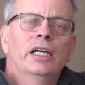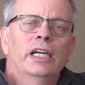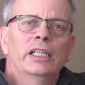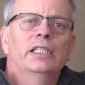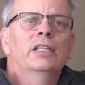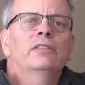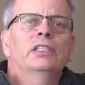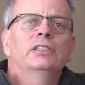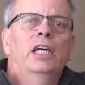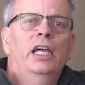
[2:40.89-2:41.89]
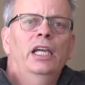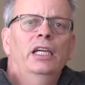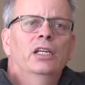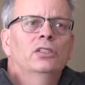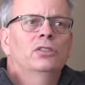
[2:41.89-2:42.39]
in a given
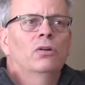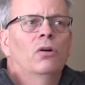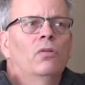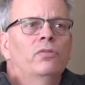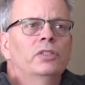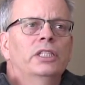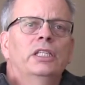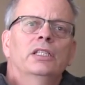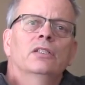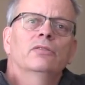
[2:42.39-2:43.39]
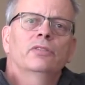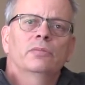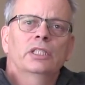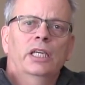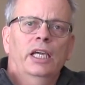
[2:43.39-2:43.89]
day to hopefully heal from
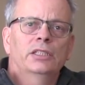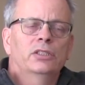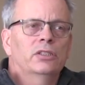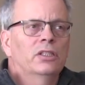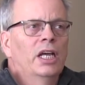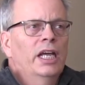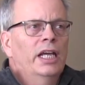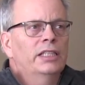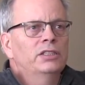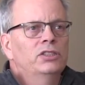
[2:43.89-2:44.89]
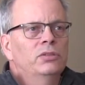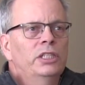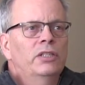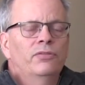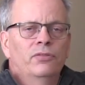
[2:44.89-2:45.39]
the cancer. And
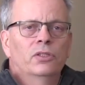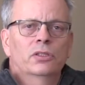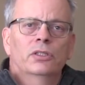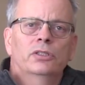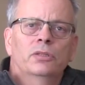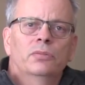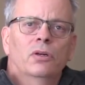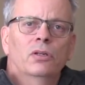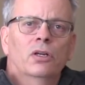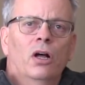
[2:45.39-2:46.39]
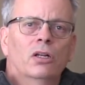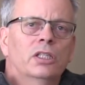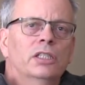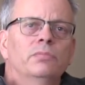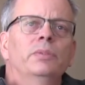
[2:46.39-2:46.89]
doing a full Gerson protocol
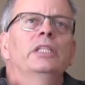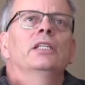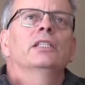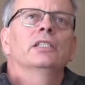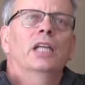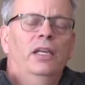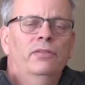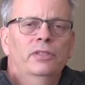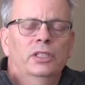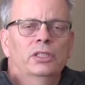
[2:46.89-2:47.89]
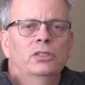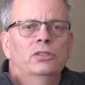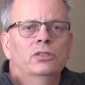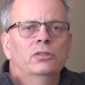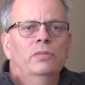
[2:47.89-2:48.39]
could be
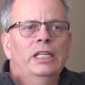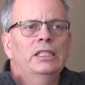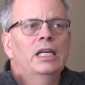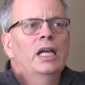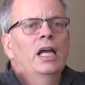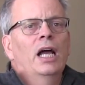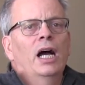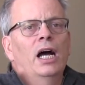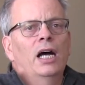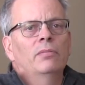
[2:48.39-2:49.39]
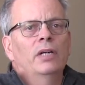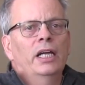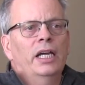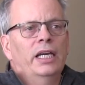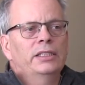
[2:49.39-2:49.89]
life-consuming,
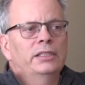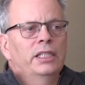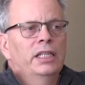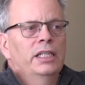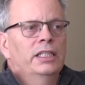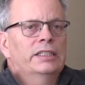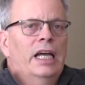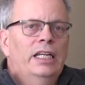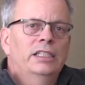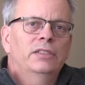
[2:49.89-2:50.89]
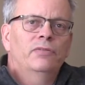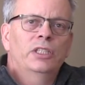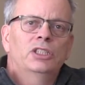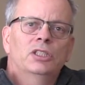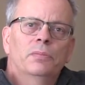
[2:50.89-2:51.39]
and it kind of
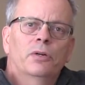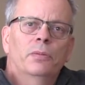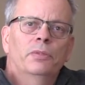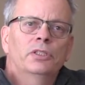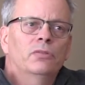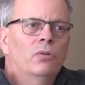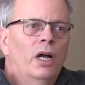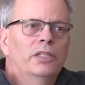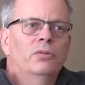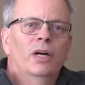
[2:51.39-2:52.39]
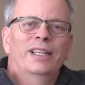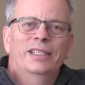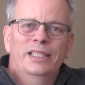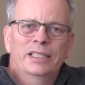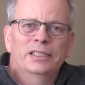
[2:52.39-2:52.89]
defeats the purpose of why you want to
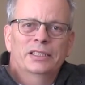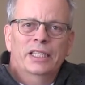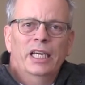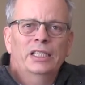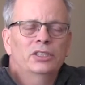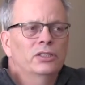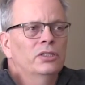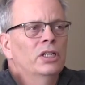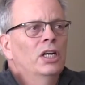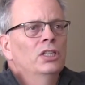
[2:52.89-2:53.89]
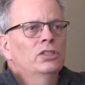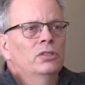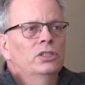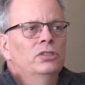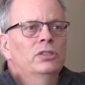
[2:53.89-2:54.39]
heal the cancer so
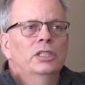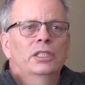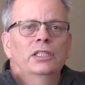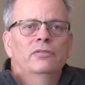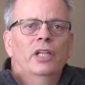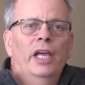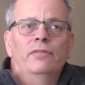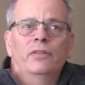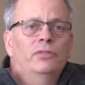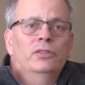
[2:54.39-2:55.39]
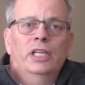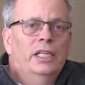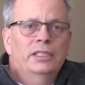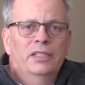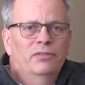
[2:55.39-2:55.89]
that you can live life if you
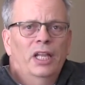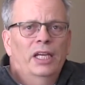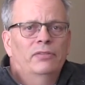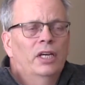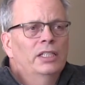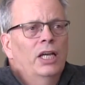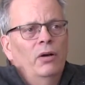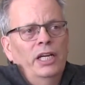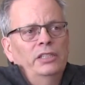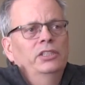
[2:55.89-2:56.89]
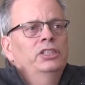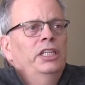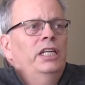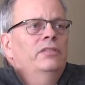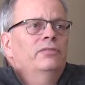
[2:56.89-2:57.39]
can't live life. Now, I
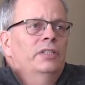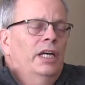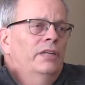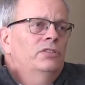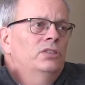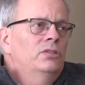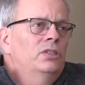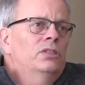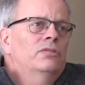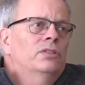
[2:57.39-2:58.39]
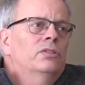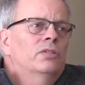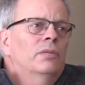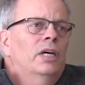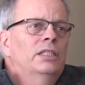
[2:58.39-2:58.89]
understand if I have to do this for
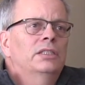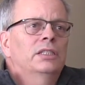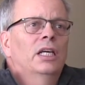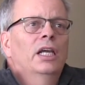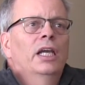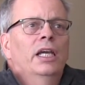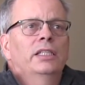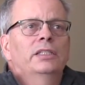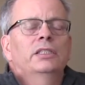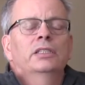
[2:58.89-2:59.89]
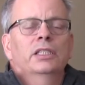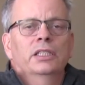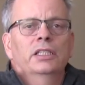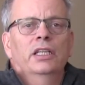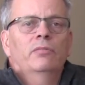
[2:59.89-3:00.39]
3 months and this is going
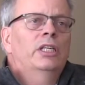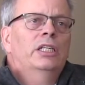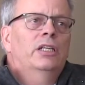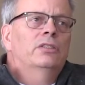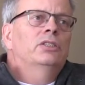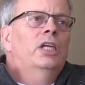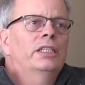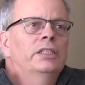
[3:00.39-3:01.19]
to give me another 10